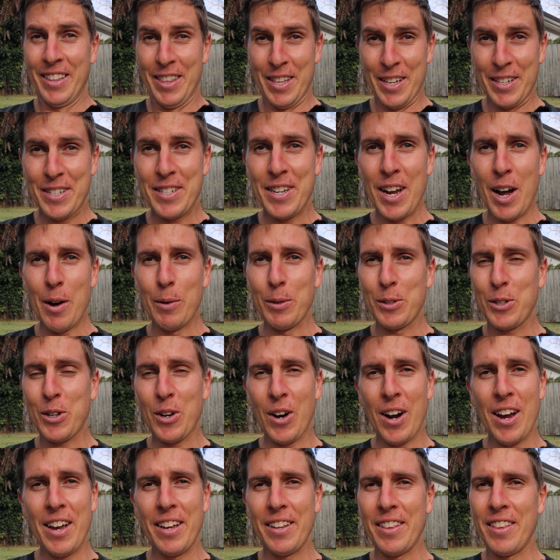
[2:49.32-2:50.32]
The start was
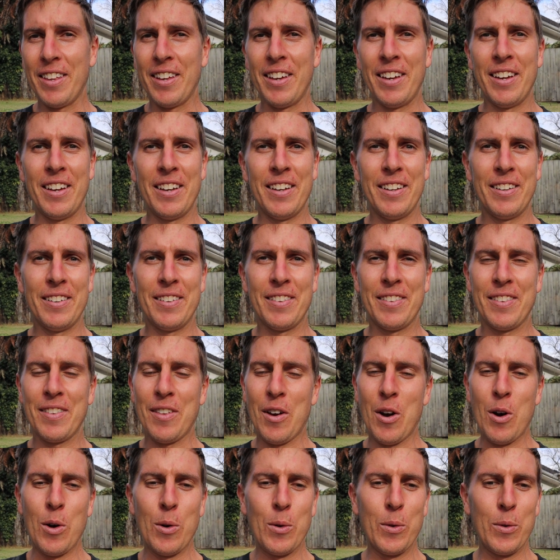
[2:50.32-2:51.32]
great. The
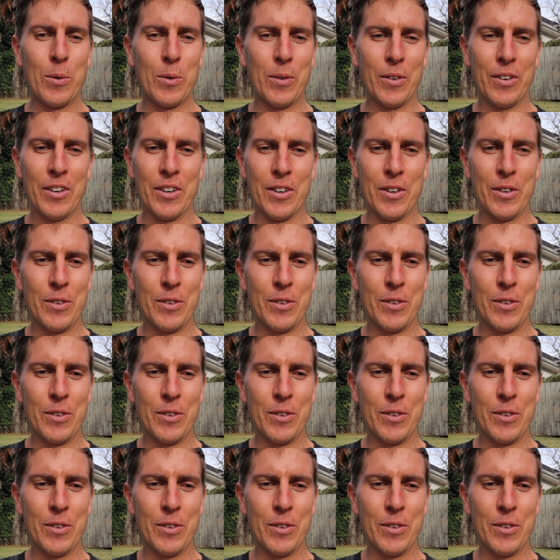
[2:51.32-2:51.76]
whole,